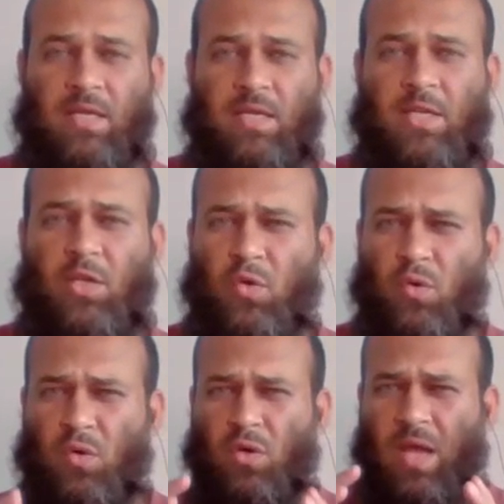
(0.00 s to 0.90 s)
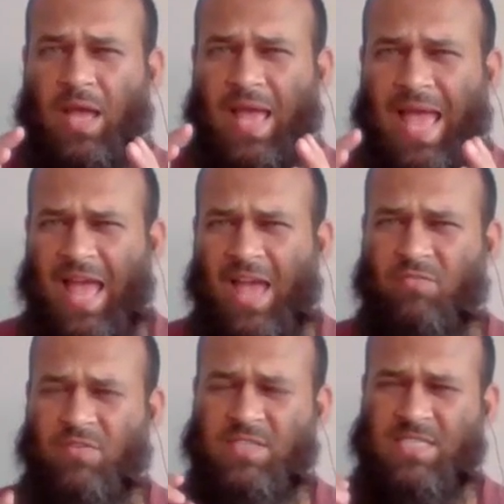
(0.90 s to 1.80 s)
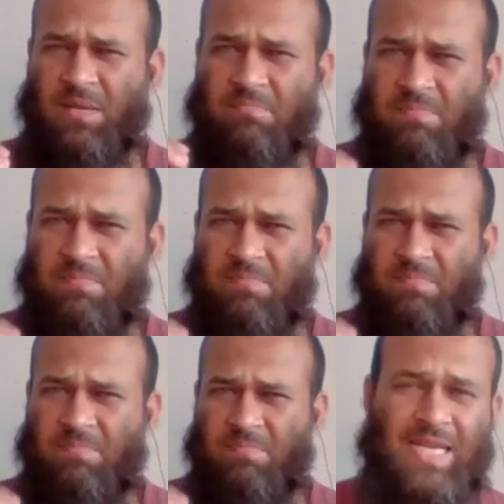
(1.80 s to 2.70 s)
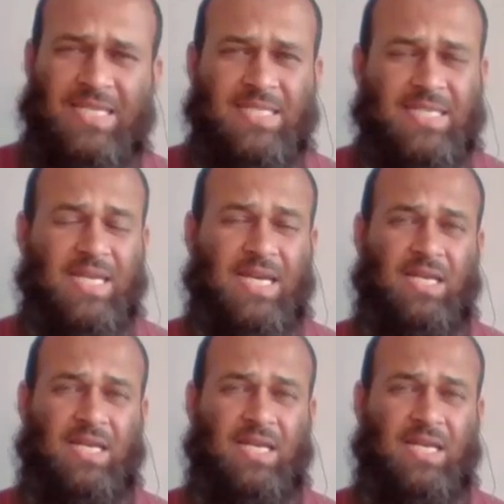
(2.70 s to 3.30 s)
You have some basic idea